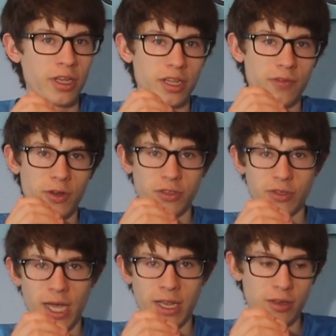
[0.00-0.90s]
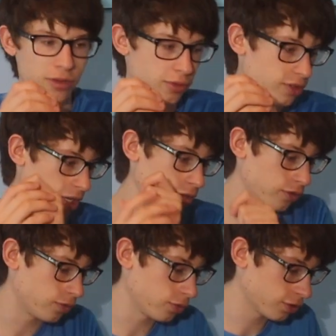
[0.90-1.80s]
They've also added new sounds
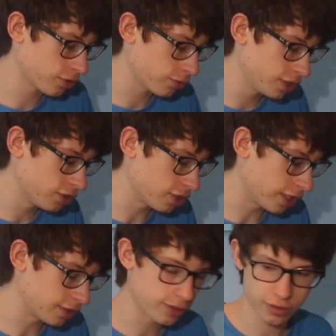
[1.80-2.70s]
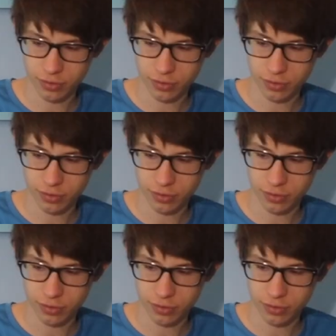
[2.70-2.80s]
for screenshots.